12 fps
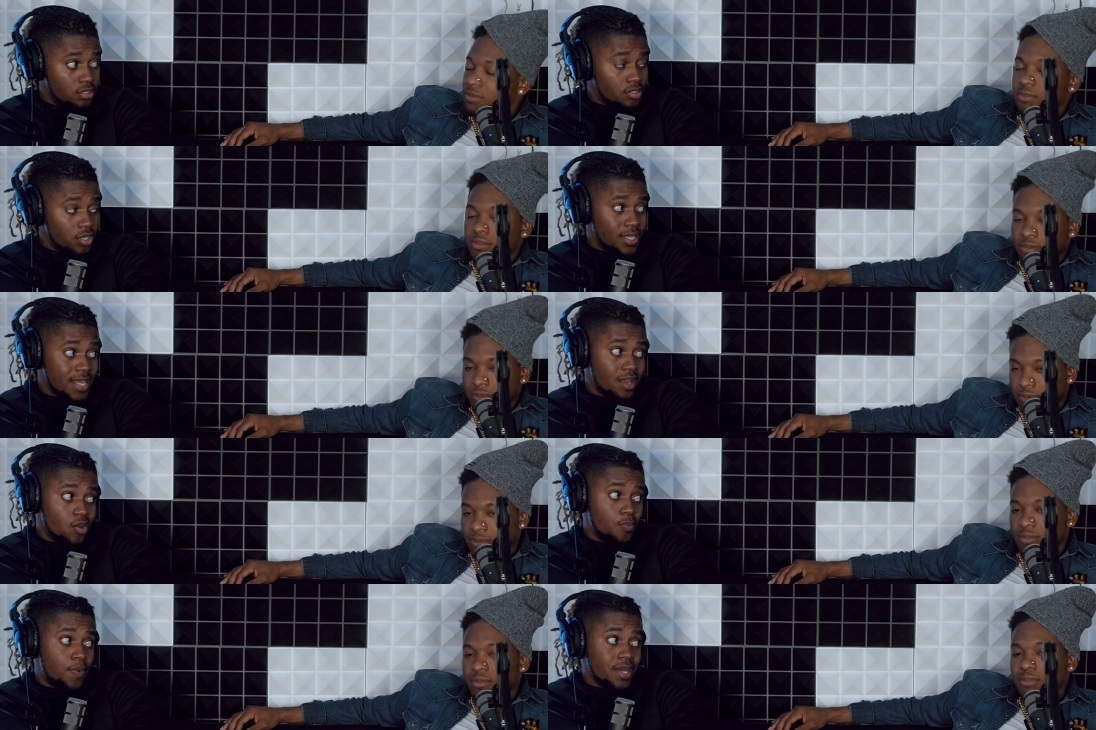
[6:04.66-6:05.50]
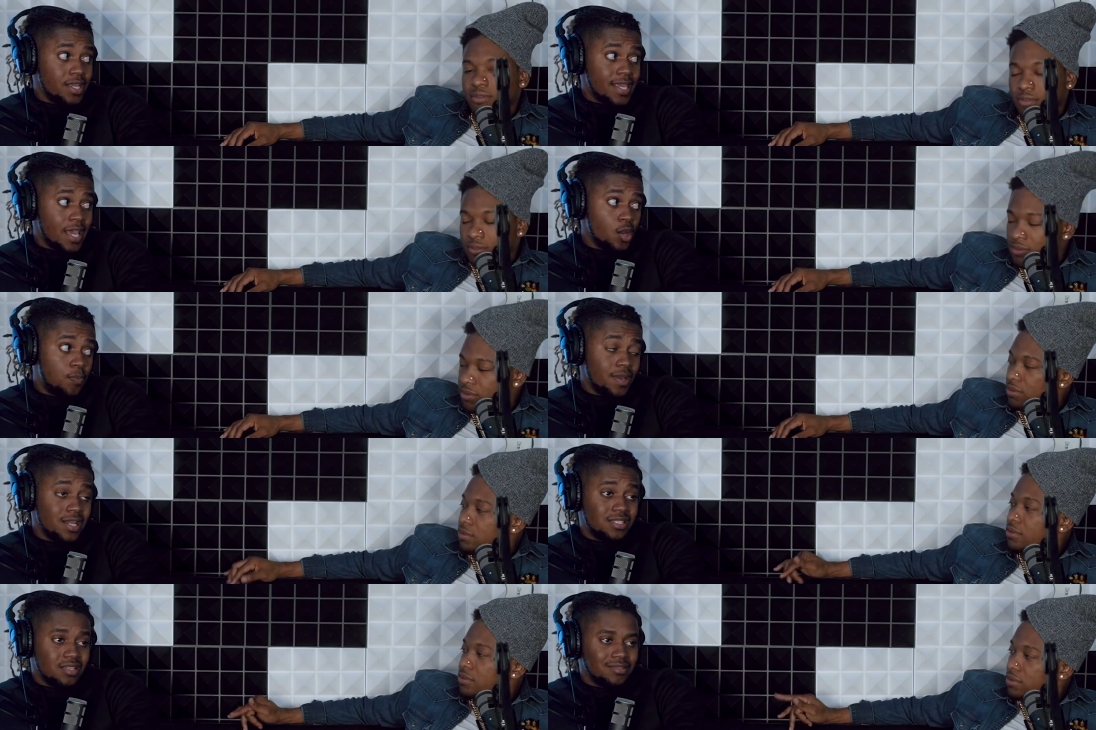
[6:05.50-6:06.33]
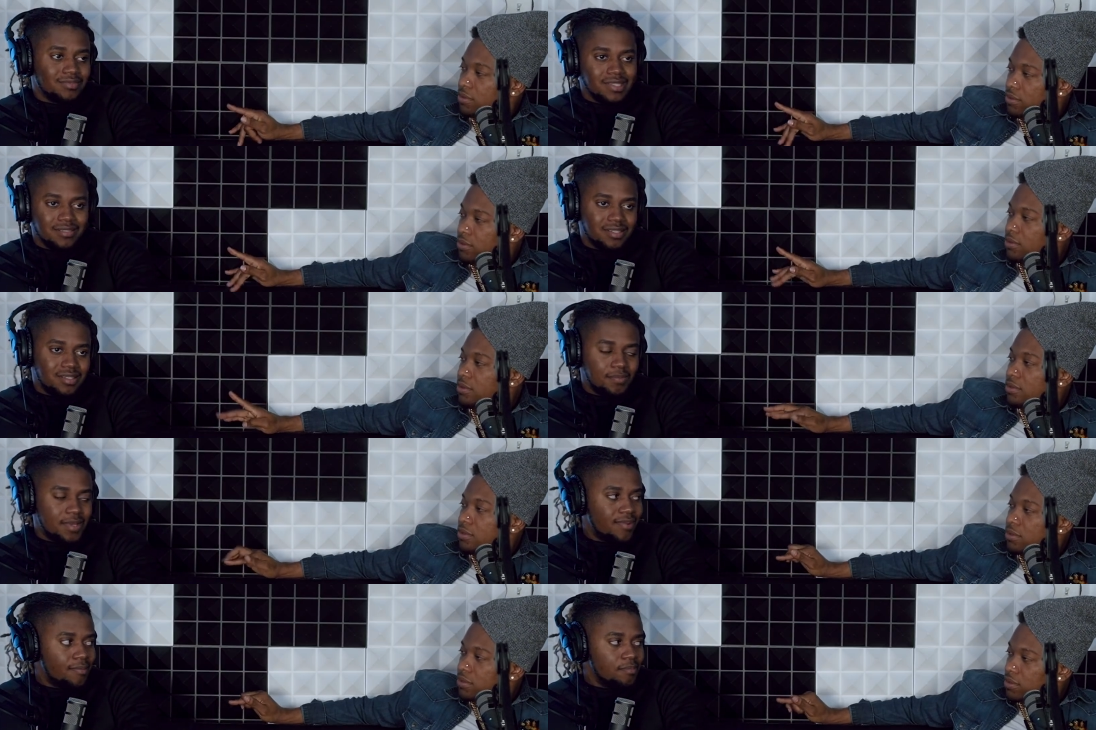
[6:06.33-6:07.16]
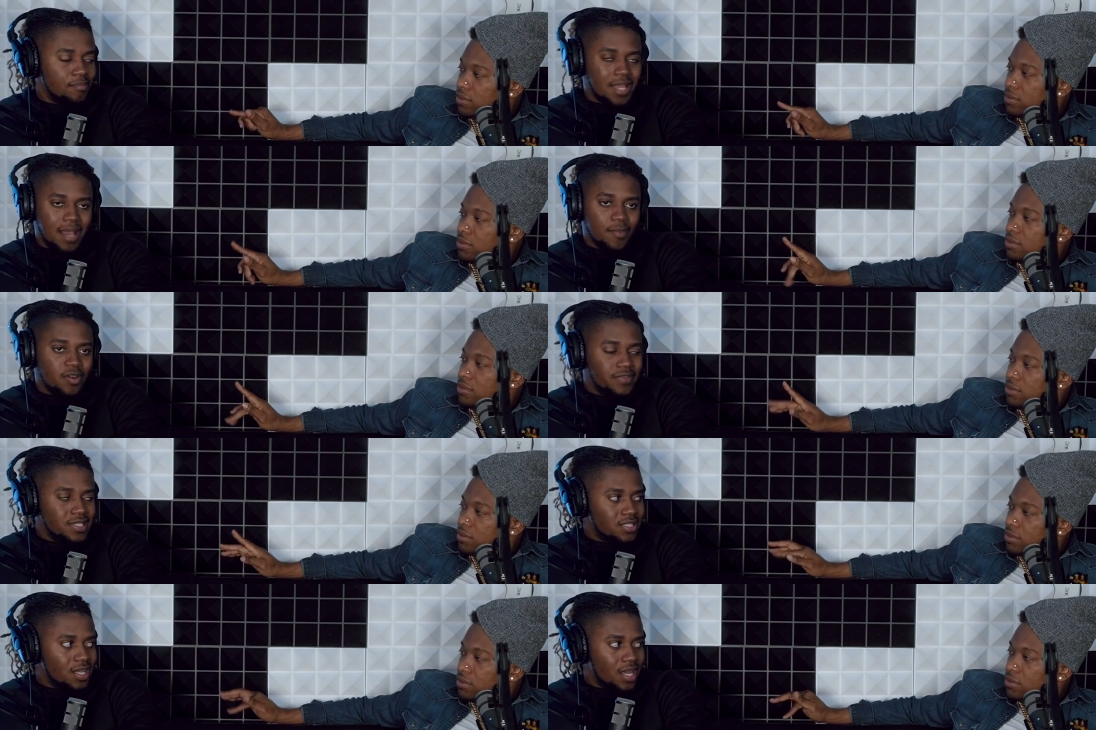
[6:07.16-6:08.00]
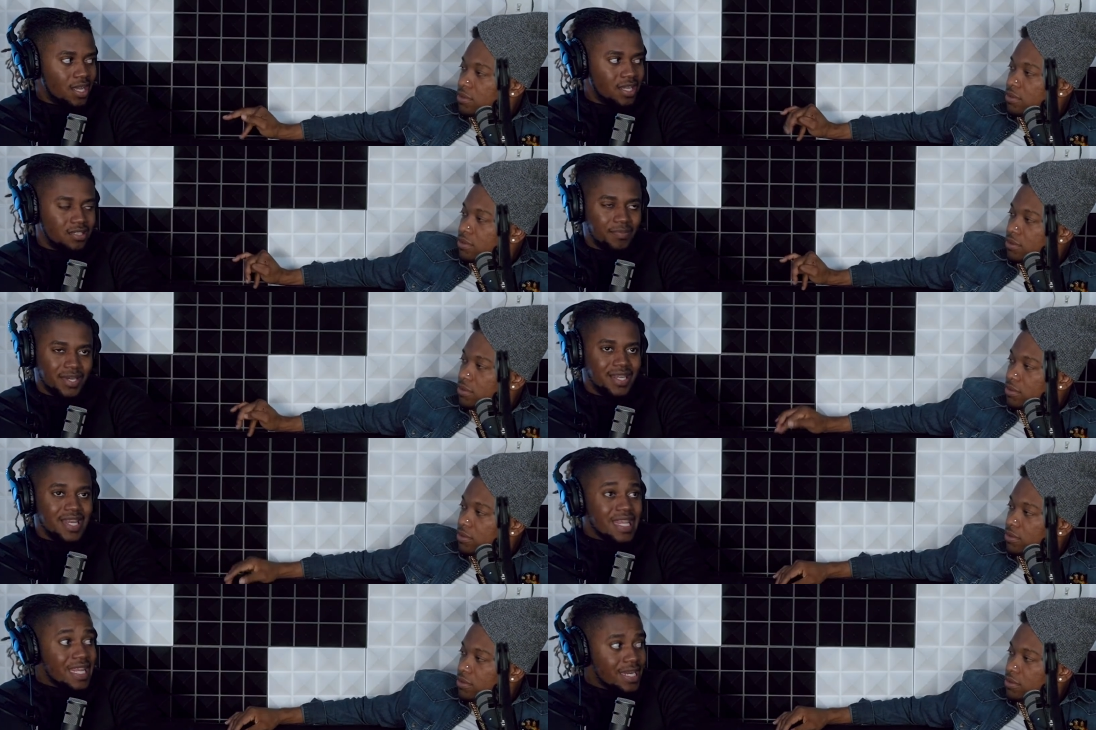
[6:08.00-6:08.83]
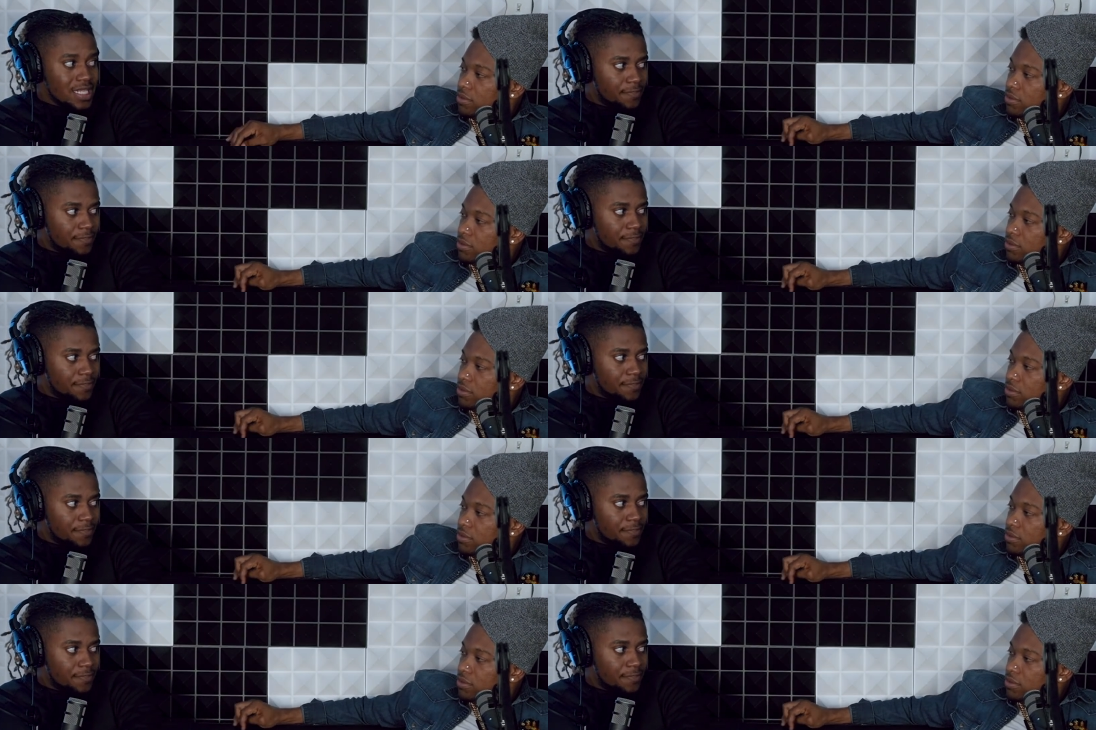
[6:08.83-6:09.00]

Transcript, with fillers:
Speaker 1: So you can look panic, you can look panic So and say, I'm uh, um, me above this dog and I need